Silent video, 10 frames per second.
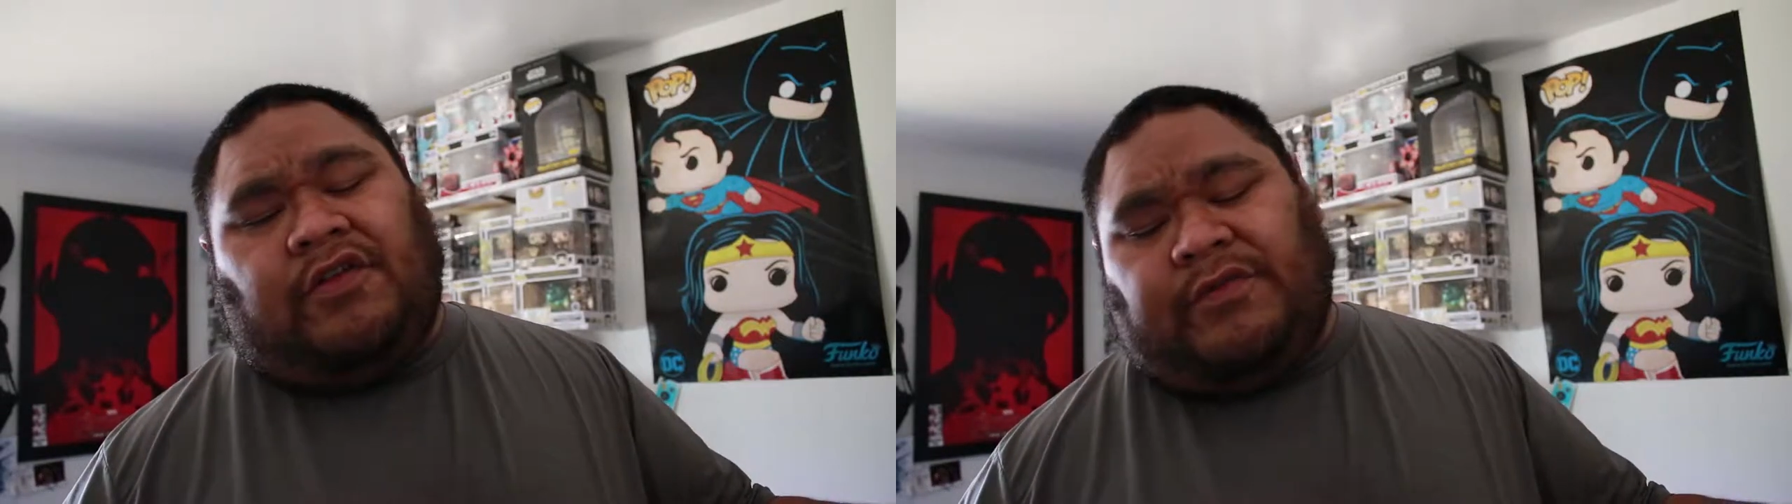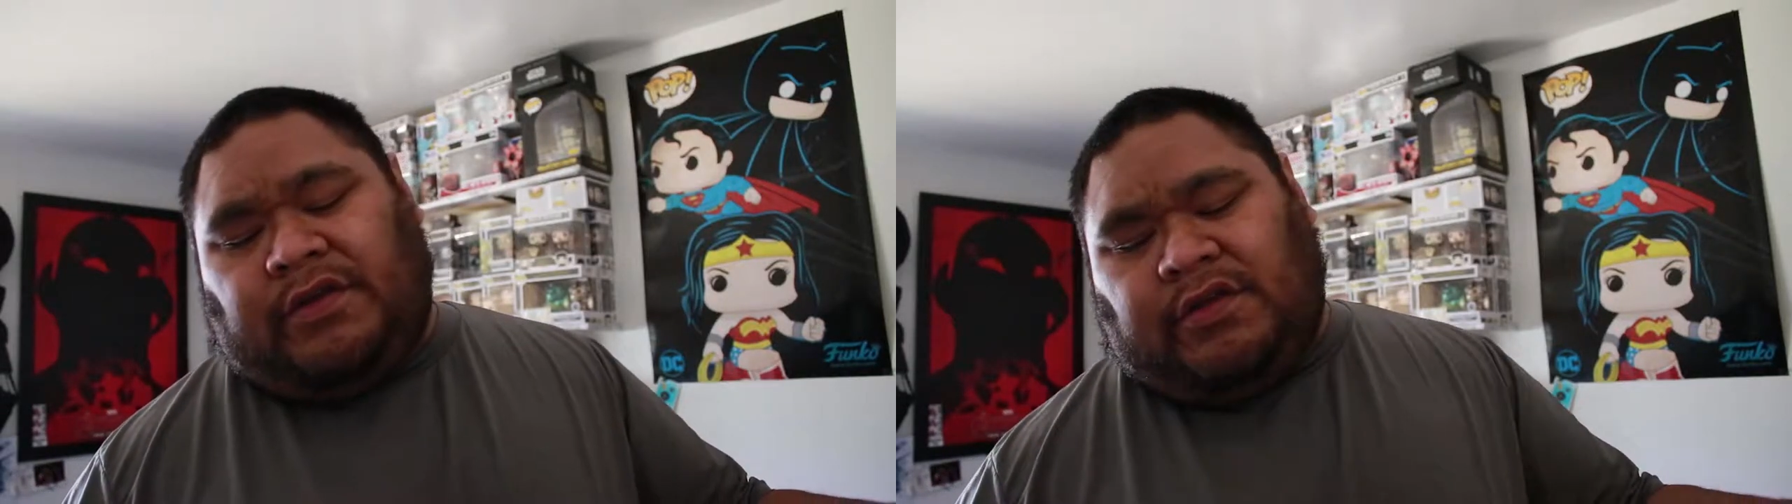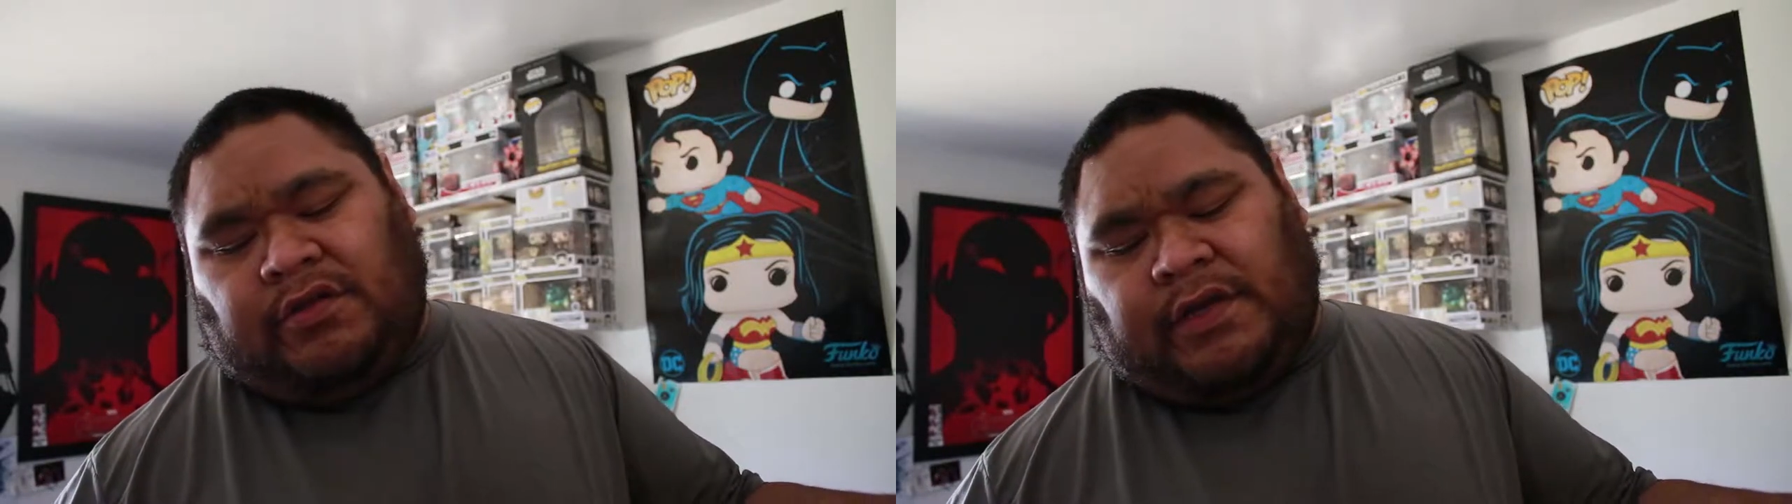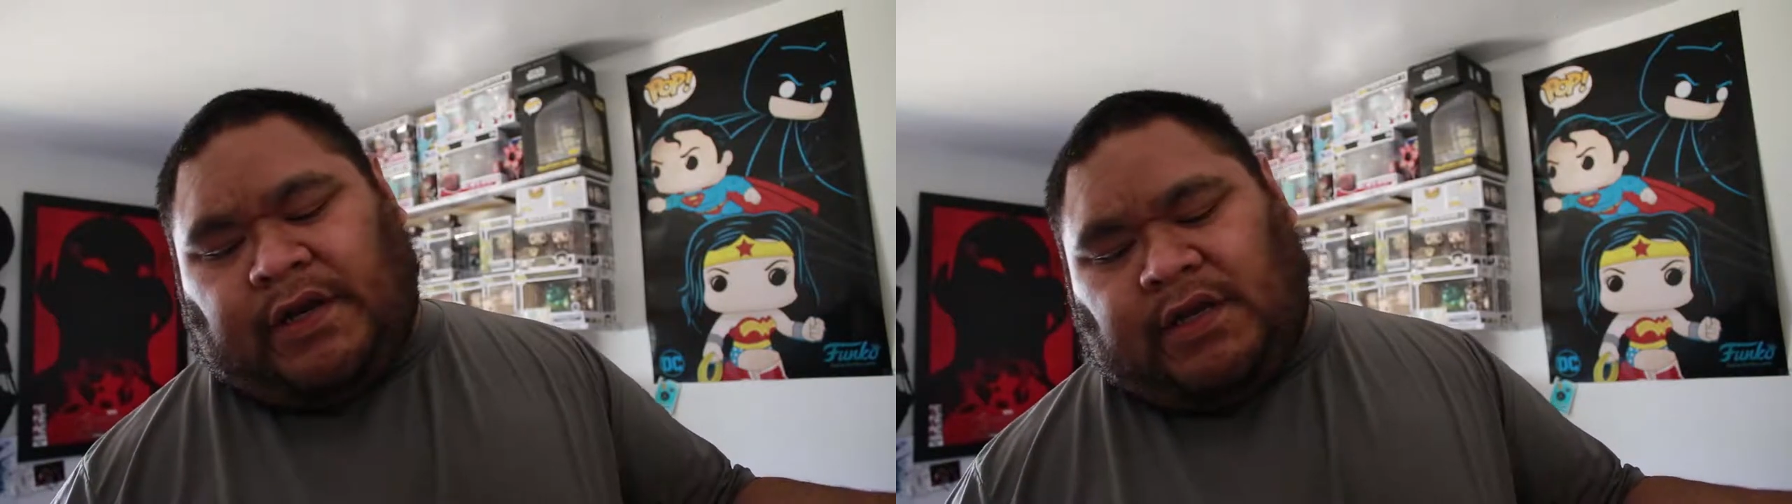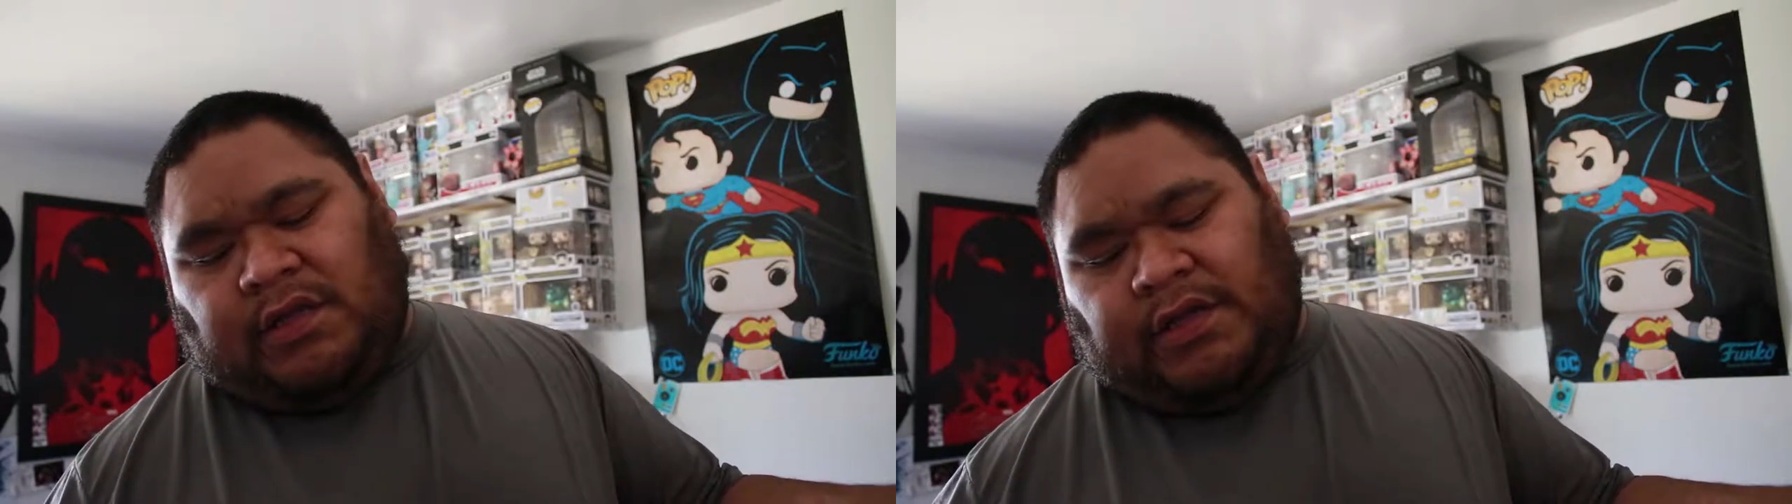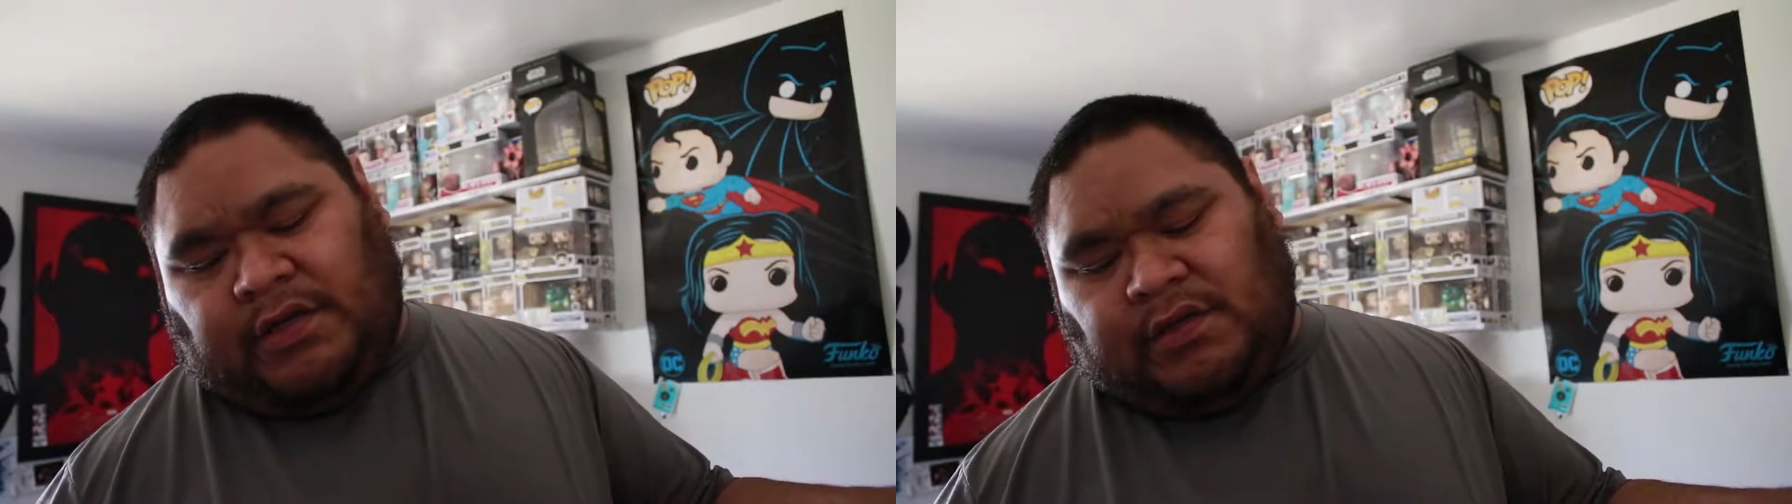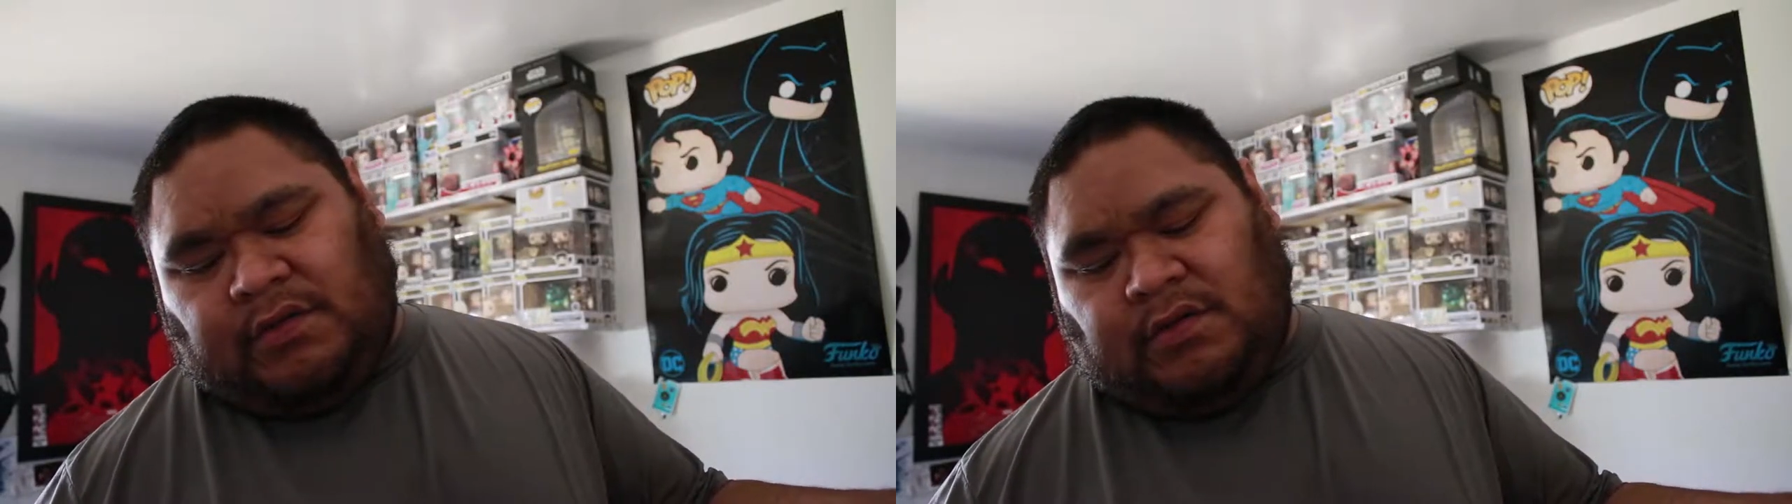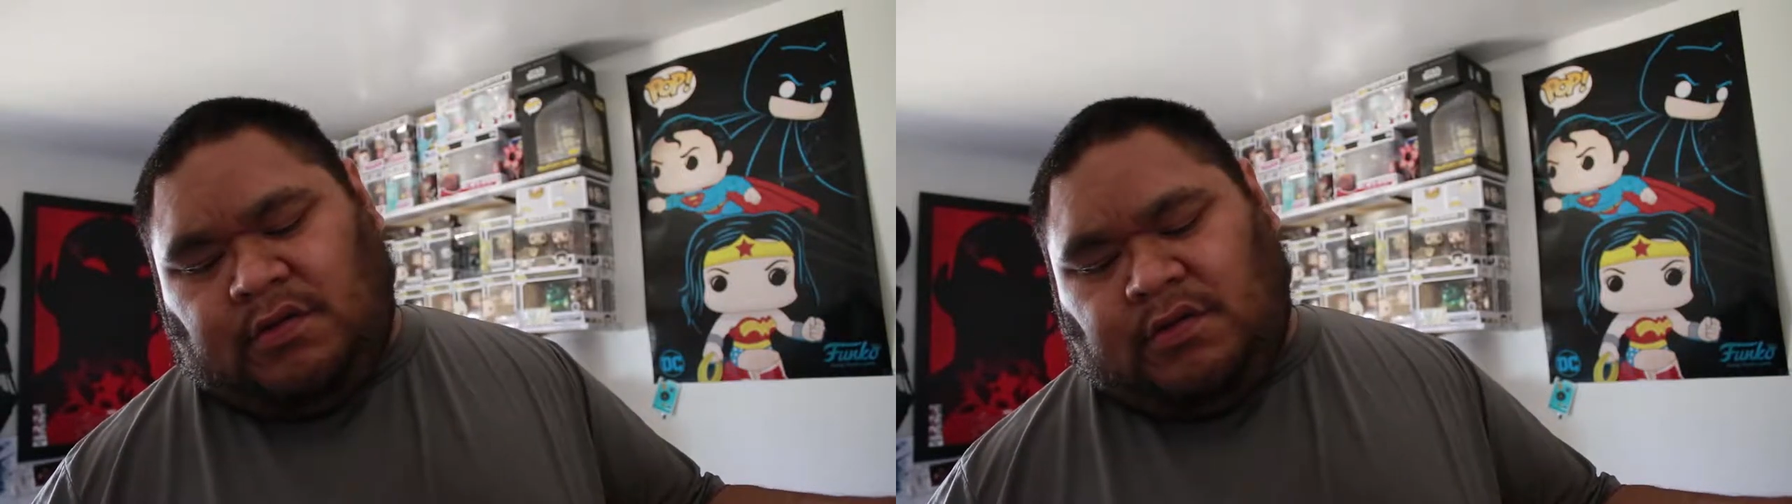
me, you know that I collect.